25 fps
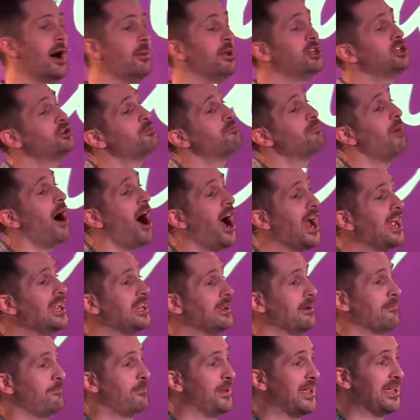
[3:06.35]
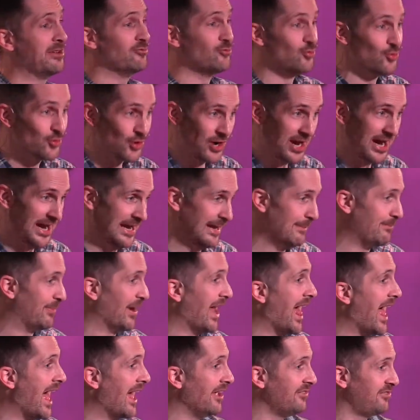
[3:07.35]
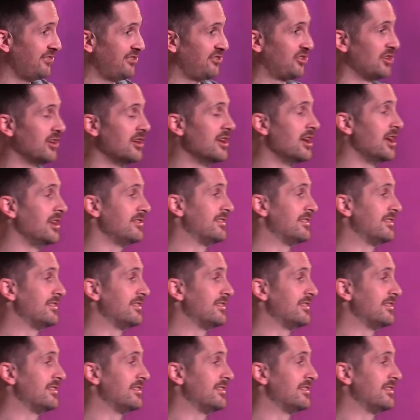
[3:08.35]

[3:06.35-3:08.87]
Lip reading: I mean, you might be really blessed